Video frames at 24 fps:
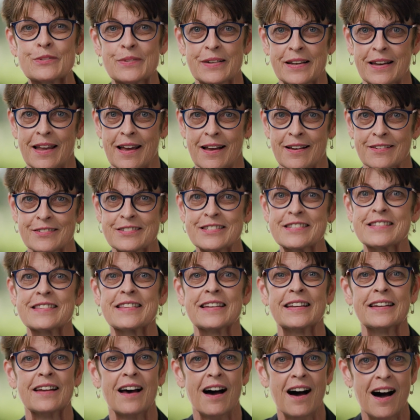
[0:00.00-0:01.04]
to announce
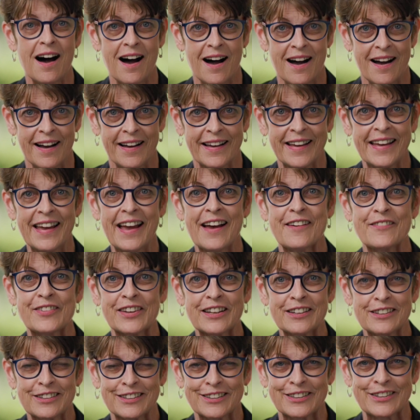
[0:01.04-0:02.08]
that I have
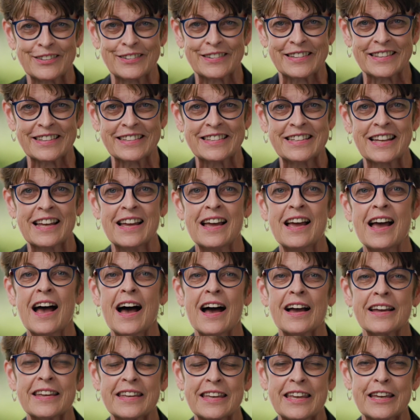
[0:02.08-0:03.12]
included
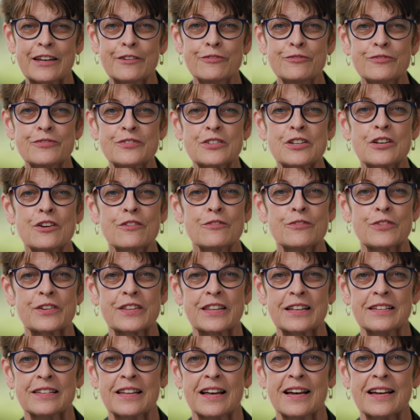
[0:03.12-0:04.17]
a gift for
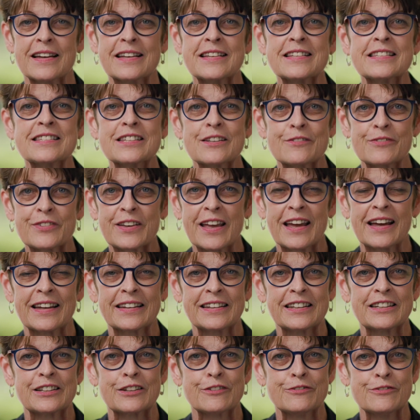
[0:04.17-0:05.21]
the Lions of
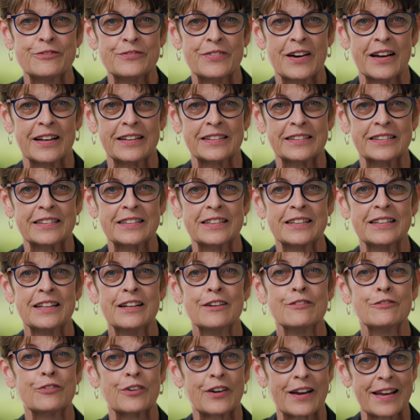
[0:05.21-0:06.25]
Canada Fund
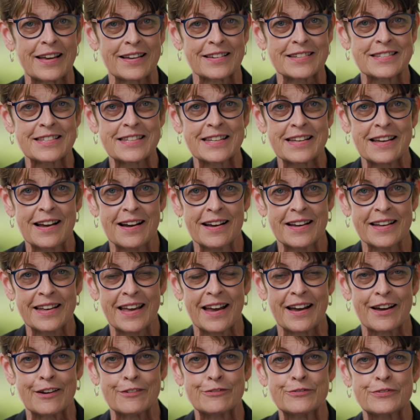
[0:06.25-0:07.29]
for
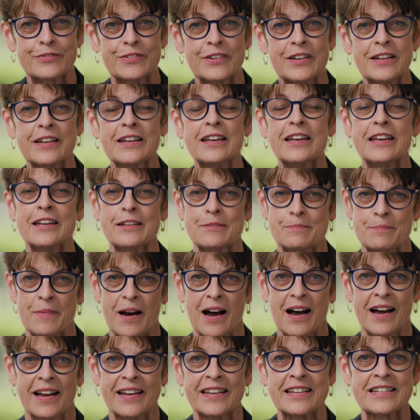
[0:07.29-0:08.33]
LCIF in
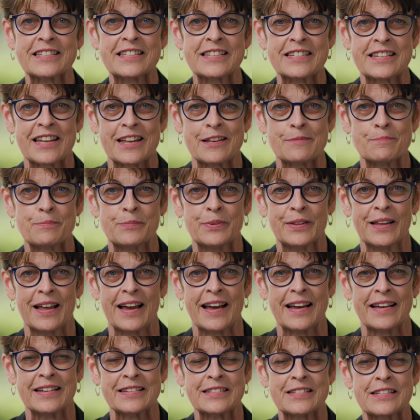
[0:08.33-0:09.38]
my estate
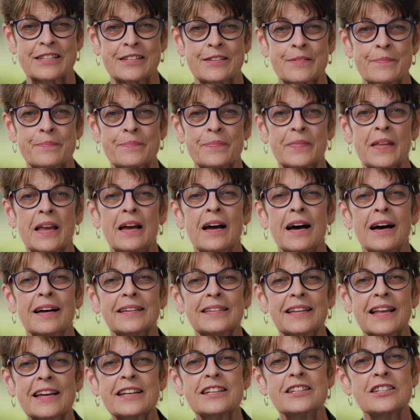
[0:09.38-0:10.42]
plans.
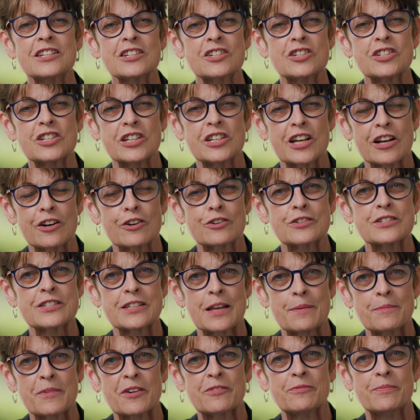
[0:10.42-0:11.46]
I'd like to share
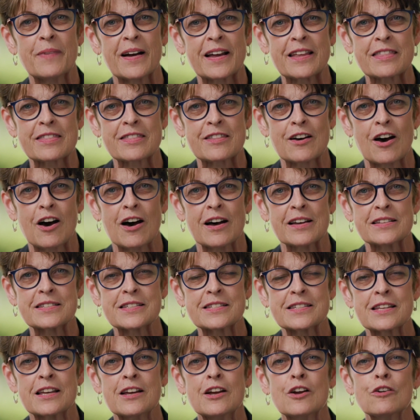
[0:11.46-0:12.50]
some of my
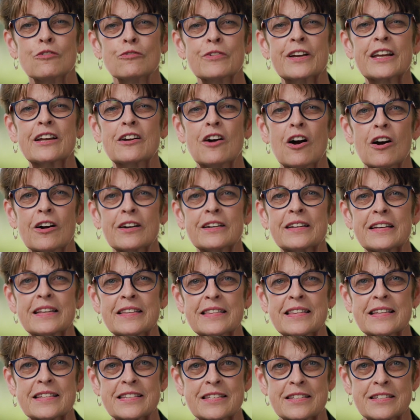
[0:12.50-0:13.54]
thoughts regarding
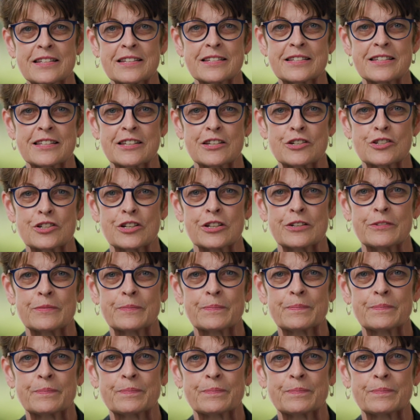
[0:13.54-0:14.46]
this decision.